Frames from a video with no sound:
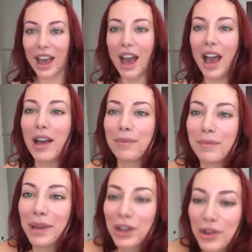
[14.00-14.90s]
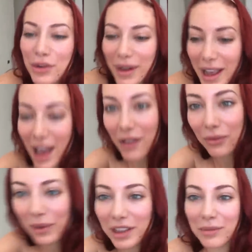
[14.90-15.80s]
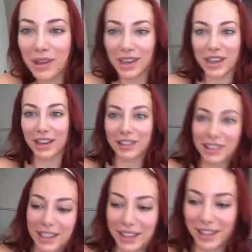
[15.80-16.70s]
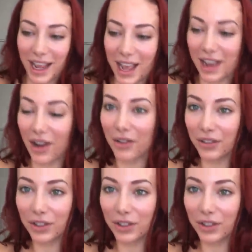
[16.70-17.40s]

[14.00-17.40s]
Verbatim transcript: Um, but who do I have with me here today on the